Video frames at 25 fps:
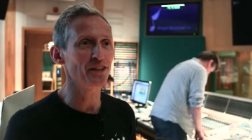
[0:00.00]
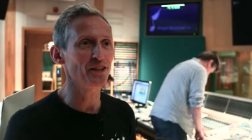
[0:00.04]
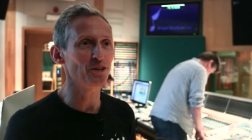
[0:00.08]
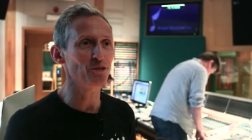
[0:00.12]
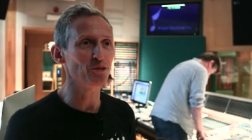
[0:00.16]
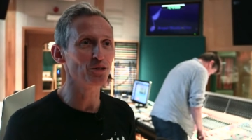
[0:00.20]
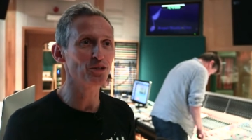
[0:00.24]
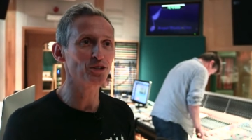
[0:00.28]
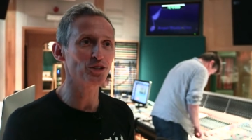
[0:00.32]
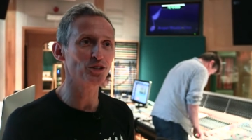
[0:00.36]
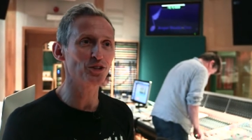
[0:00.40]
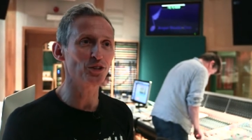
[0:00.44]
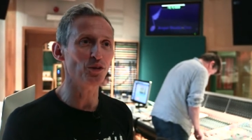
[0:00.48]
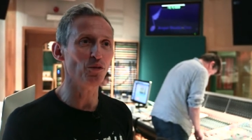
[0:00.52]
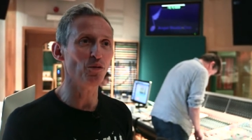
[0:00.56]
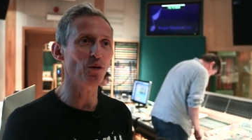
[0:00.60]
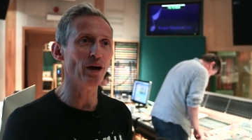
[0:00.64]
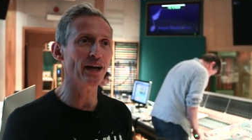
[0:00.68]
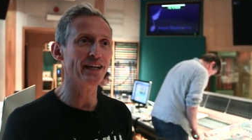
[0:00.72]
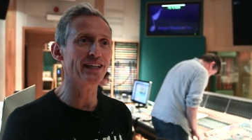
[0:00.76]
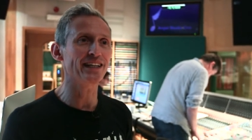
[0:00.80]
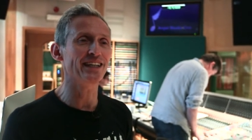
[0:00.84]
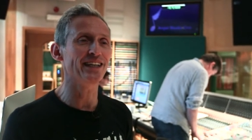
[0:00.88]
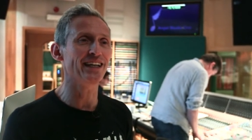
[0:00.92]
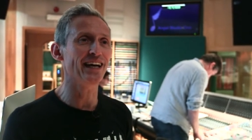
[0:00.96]
the orchestra
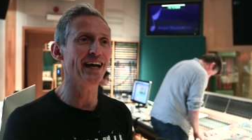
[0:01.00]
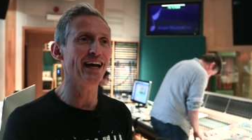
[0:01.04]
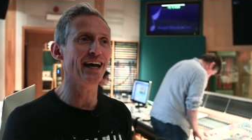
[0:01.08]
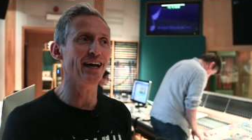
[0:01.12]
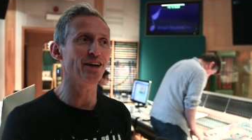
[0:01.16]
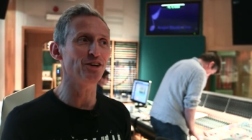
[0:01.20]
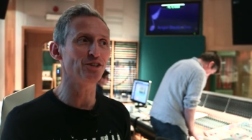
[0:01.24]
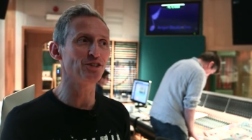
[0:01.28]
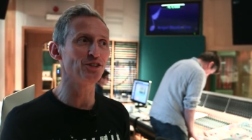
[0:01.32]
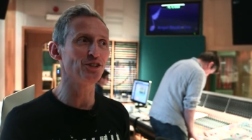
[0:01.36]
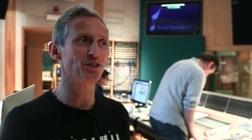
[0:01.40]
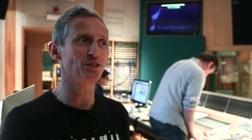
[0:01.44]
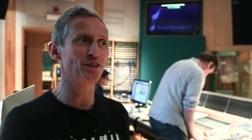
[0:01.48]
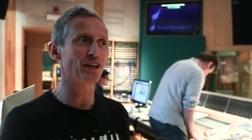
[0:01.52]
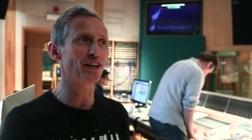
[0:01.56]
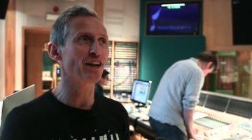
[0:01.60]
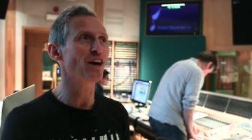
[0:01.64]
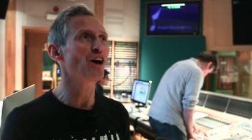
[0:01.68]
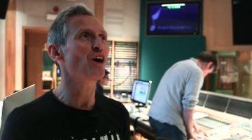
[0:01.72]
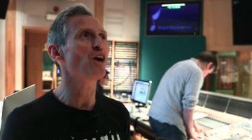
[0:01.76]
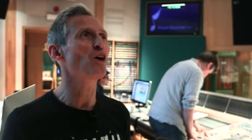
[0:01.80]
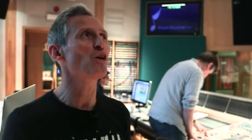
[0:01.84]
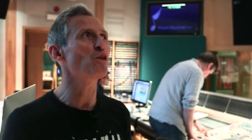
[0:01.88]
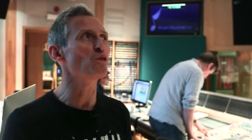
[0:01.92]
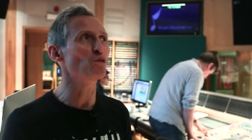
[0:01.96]
whacking it out, you get a
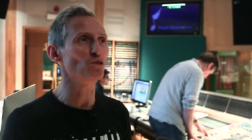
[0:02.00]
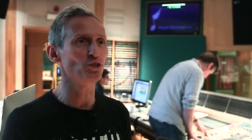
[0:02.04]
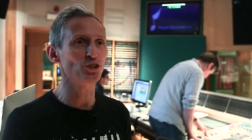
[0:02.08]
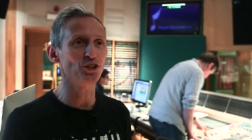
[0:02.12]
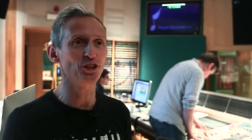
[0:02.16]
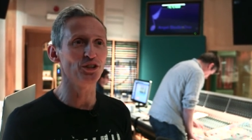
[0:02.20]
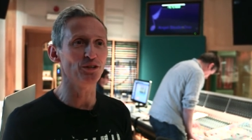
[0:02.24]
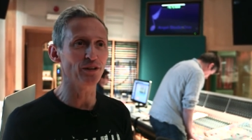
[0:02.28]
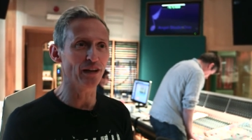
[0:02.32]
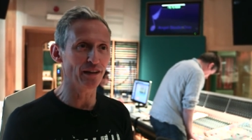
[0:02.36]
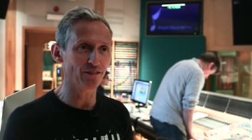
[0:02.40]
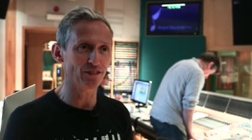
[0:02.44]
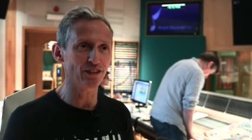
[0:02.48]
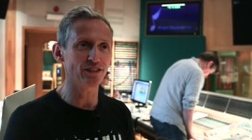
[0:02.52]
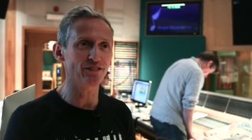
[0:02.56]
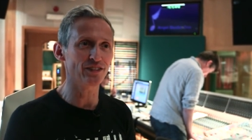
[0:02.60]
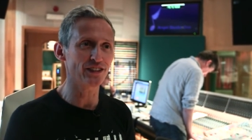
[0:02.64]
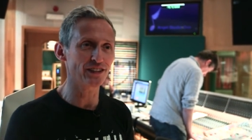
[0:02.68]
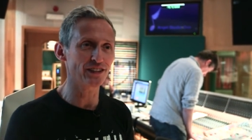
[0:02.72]
whole new level of